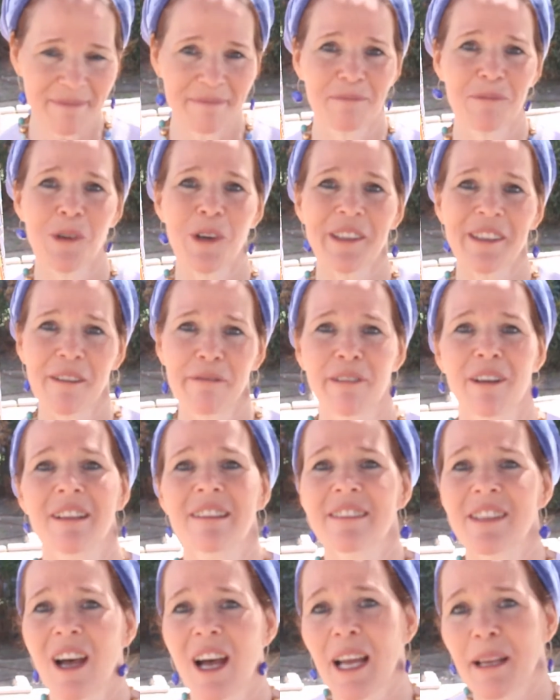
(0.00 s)
more
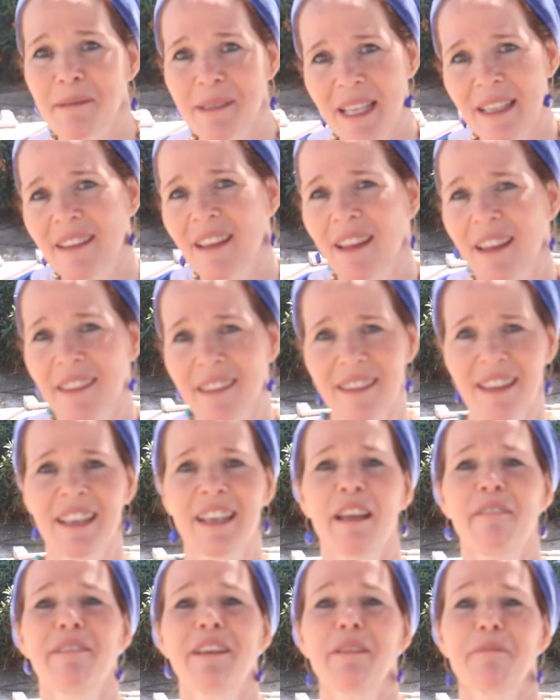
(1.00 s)
difficult times, and
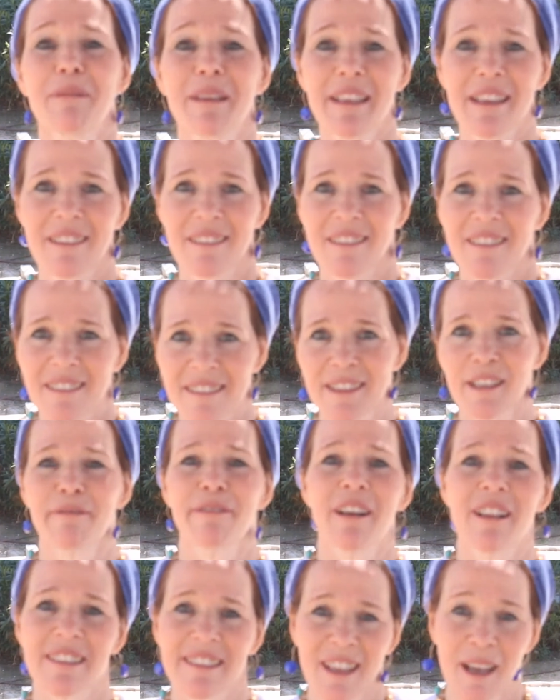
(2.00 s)
inevitably
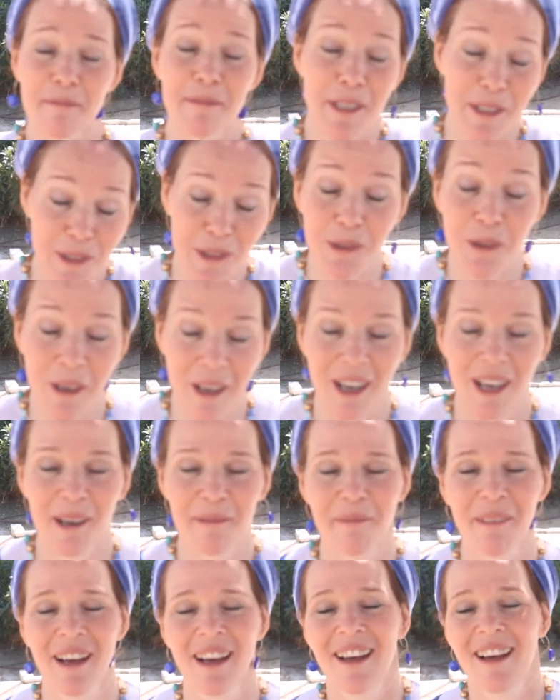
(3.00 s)
difficult times do
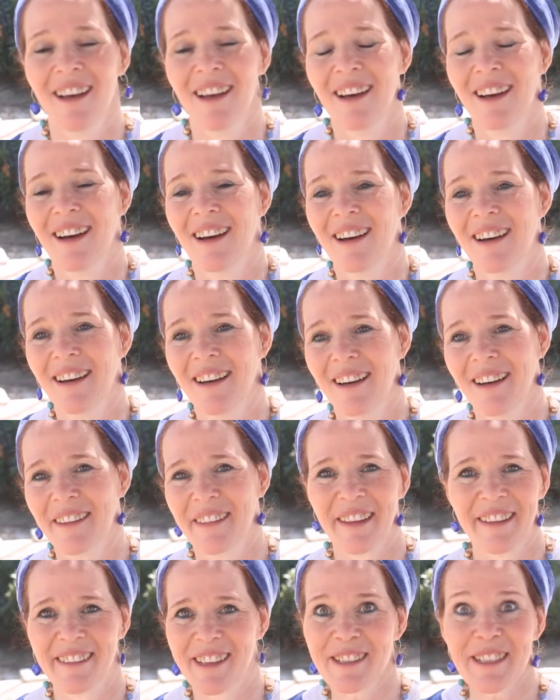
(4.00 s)
come.
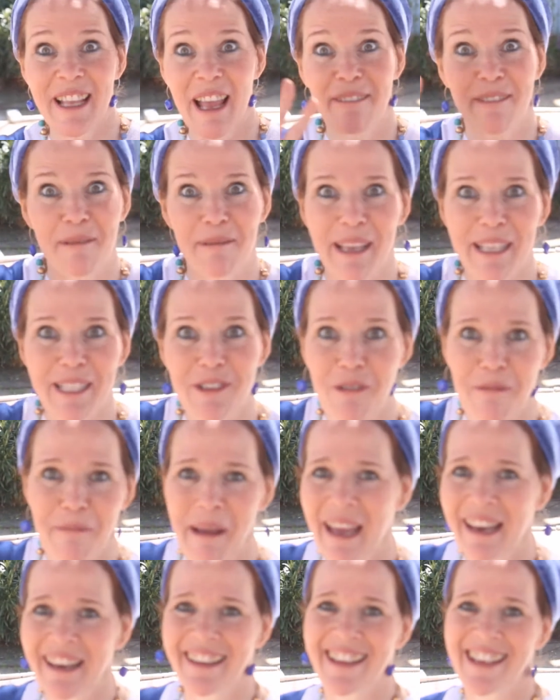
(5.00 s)
It doesn't have to be as
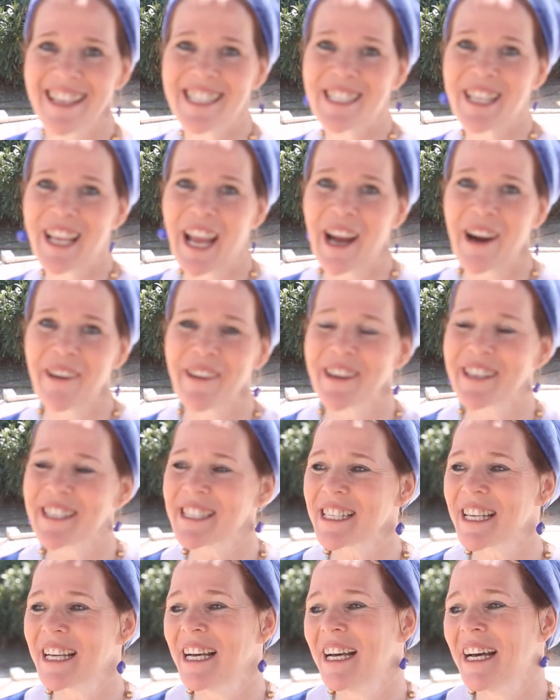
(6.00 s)
dramatic as
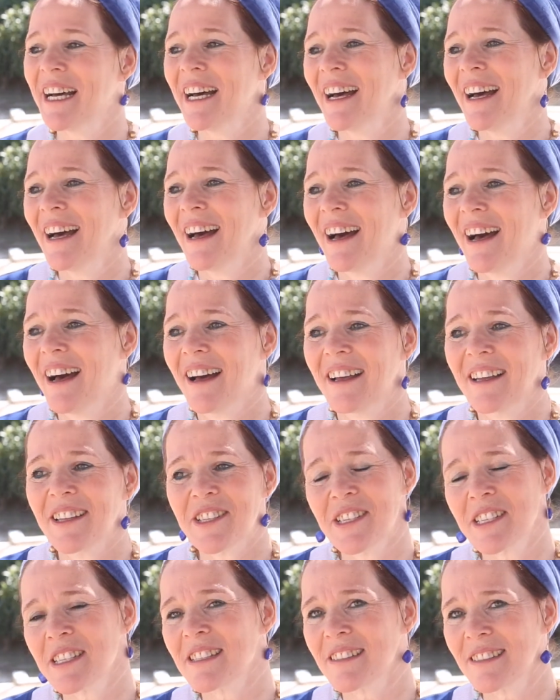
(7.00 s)
ours.
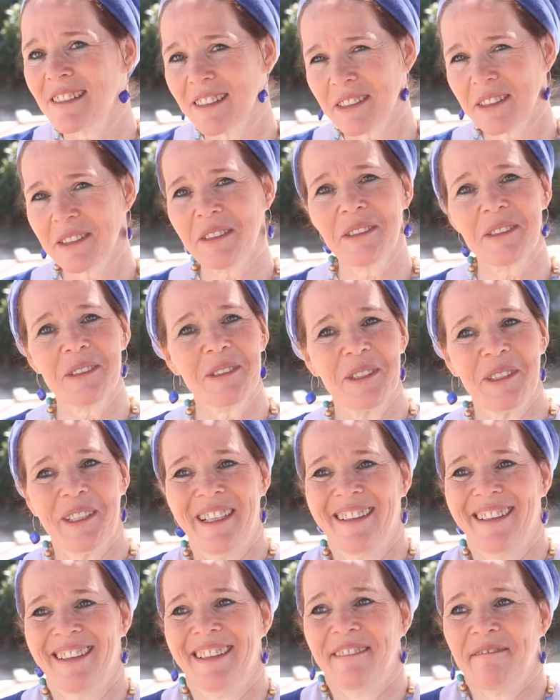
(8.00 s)
Just to,
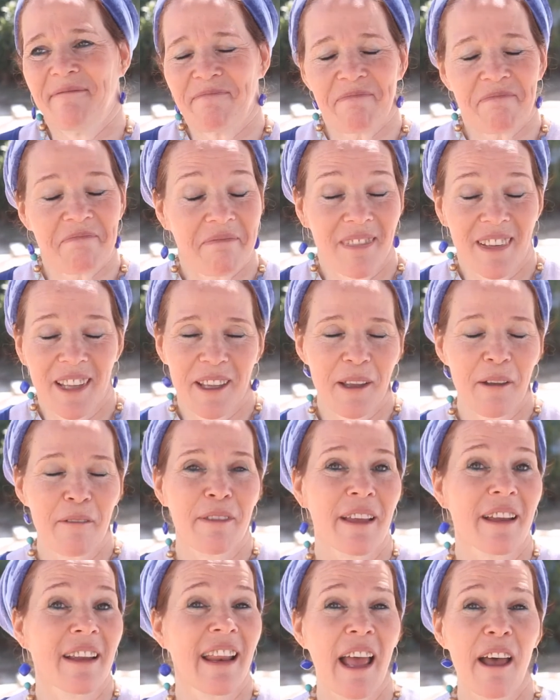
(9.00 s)

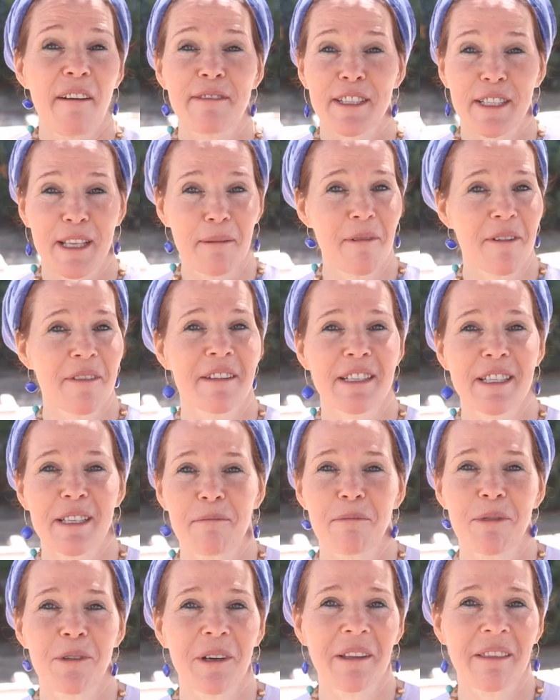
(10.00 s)
if they can have some of the
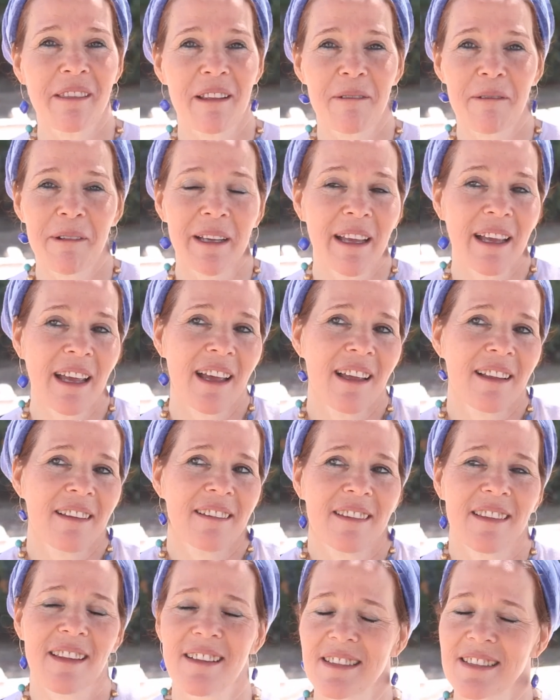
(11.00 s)
support that we had,
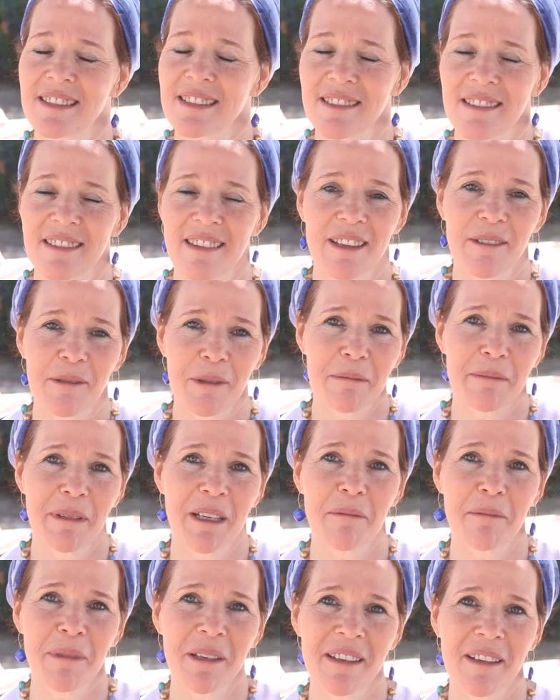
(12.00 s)
that would
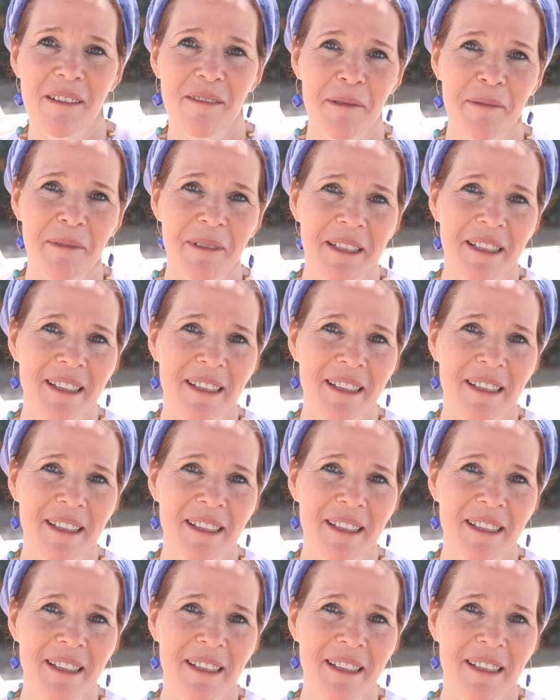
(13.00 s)
be unbelievable.